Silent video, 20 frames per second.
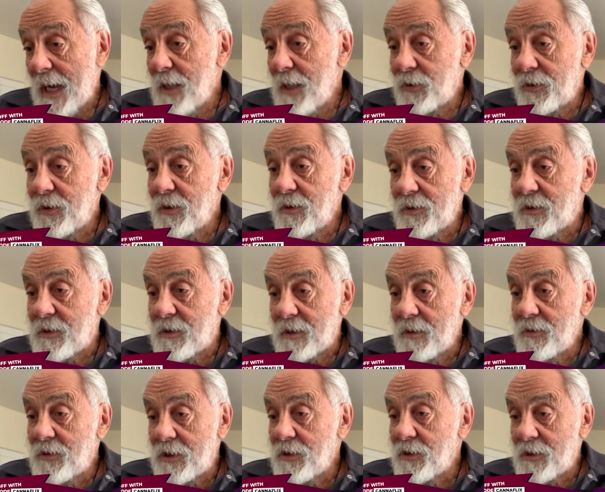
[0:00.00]
she's
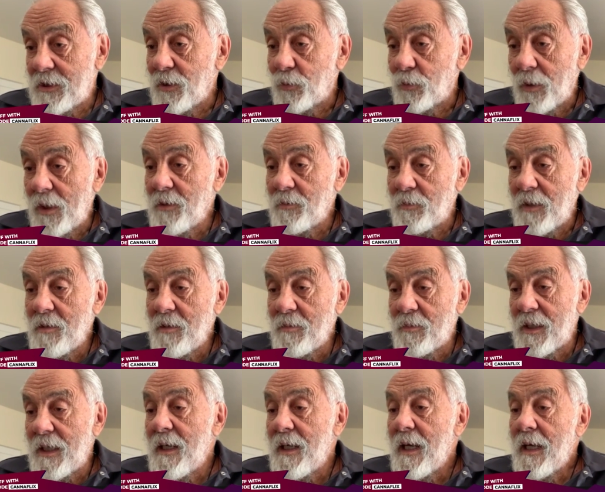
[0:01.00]
still with me,
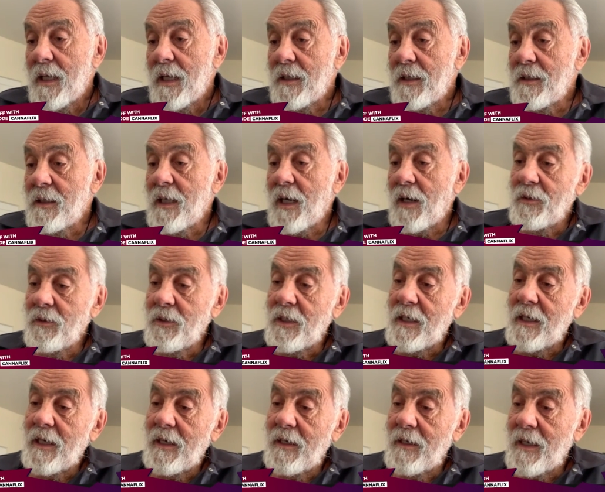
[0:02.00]
but no,
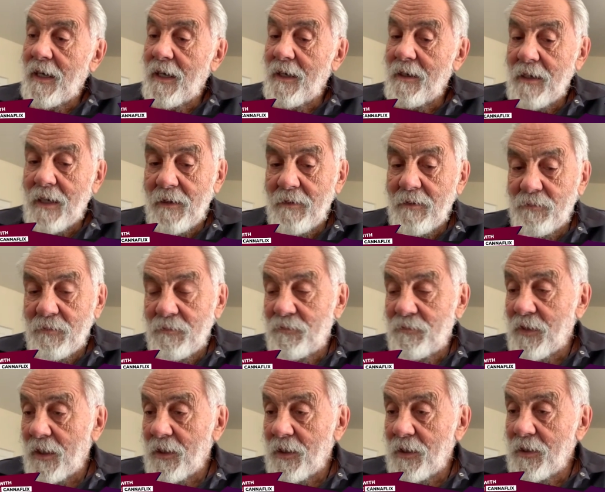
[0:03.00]
then I
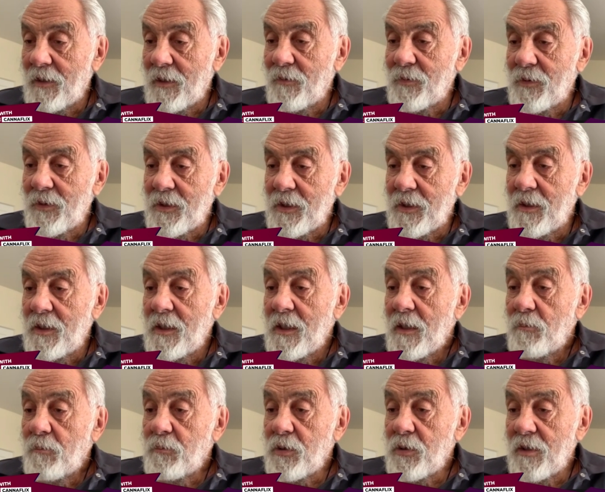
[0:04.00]
fell in love with the
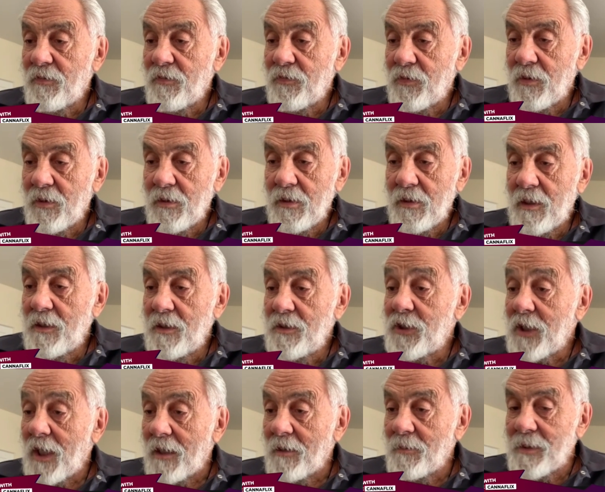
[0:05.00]
beautiful
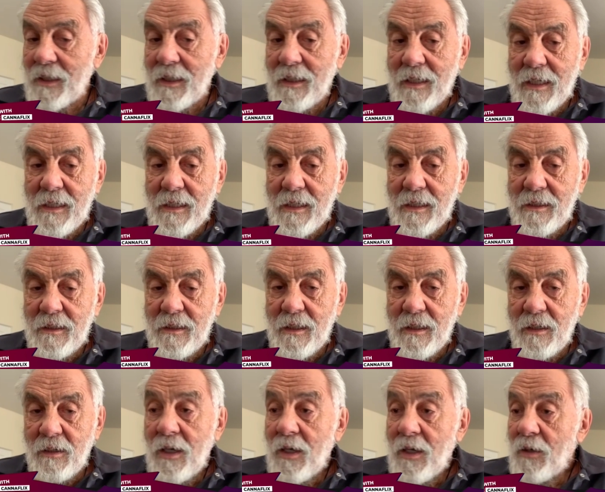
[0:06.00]
Shelby, and
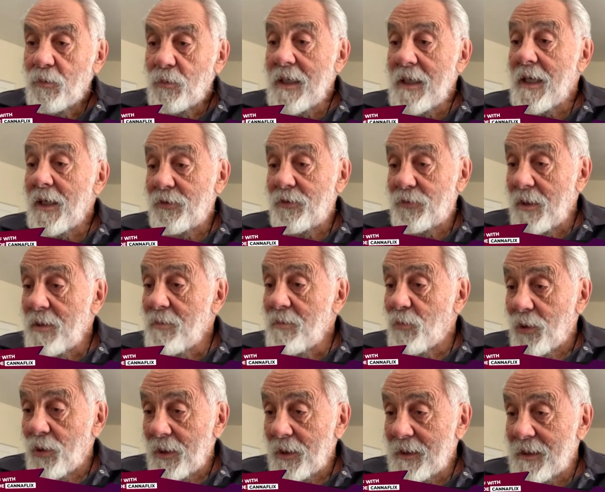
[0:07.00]
we had 3
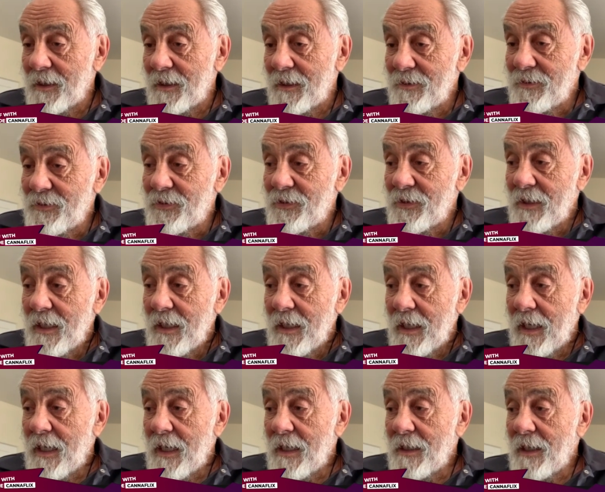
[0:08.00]
more kids,
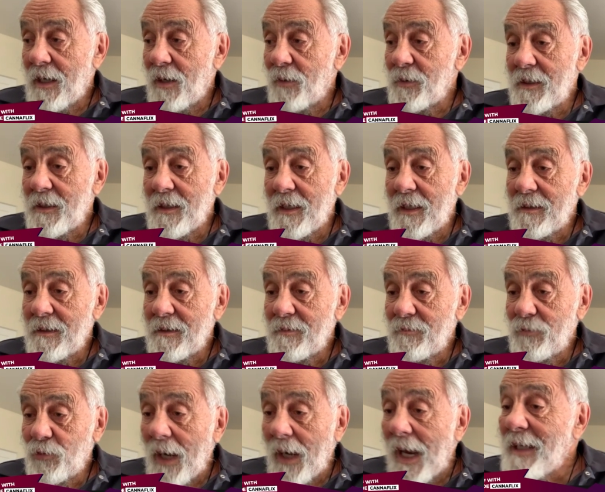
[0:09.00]
and now we got
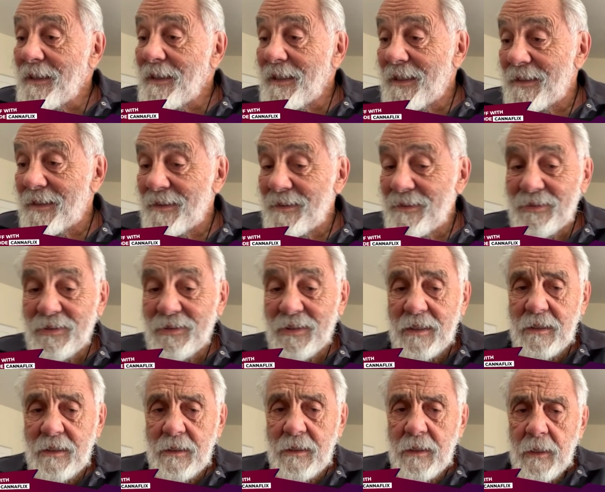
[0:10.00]
grandkids,
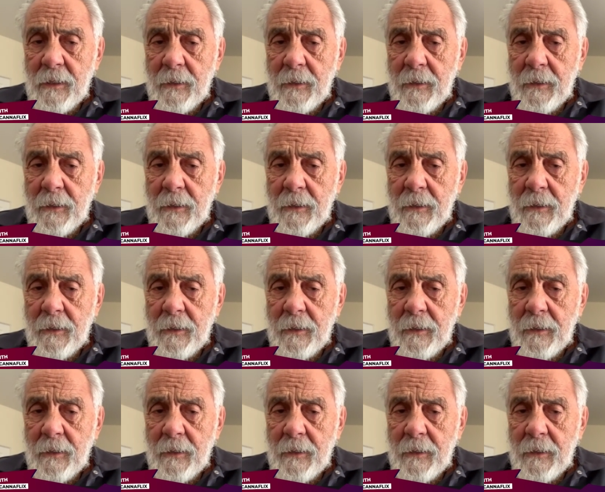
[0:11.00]
and